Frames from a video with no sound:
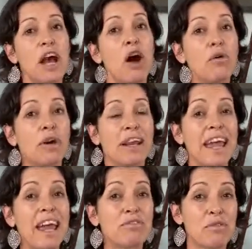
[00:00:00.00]
old
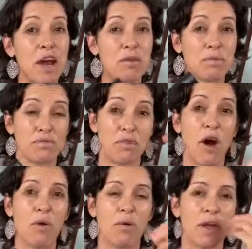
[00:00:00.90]
Glad wrap
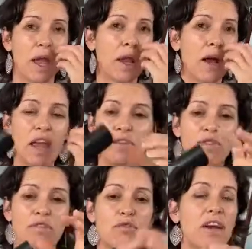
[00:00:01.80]
roll, and I have
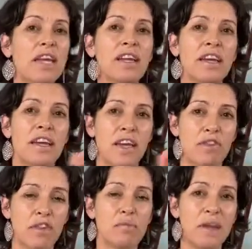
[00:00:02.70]
3
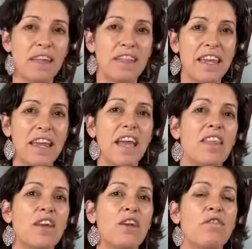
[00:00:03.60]
of them in there,
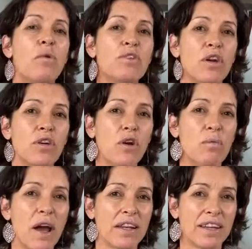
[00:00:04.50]
and then I've also got
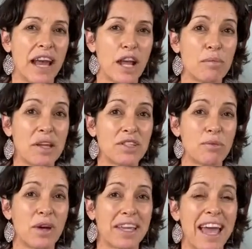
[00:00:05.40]
one cut up
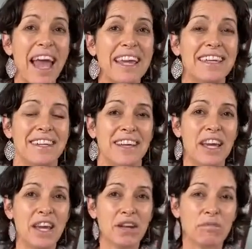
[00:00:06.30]
into a cake,
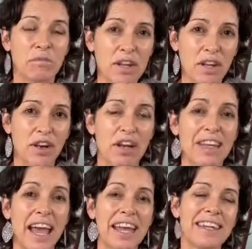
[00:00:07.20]
you know, a
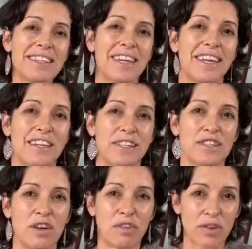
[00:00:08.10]
cake tin.
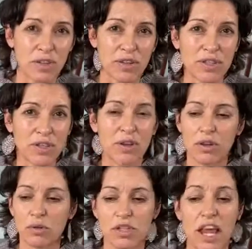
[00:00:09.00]
So I've got the
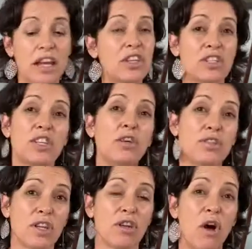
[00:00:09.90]
circles, and just
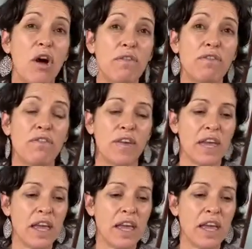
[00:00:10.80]
using off,